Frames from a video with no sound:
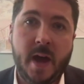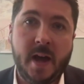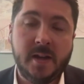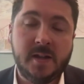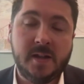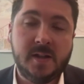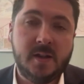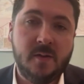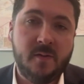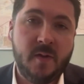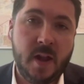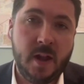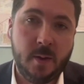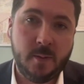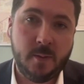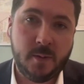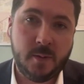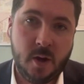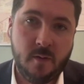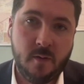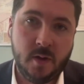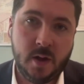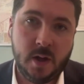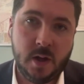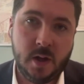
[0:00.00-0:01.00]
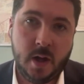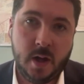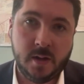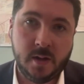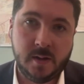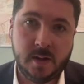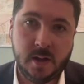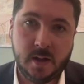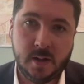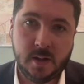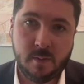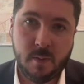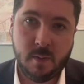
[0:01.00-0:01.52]
that has developed over the
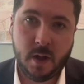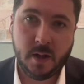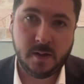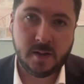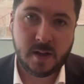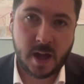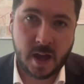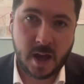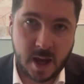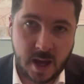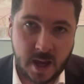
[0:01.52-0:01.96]
last 6 months.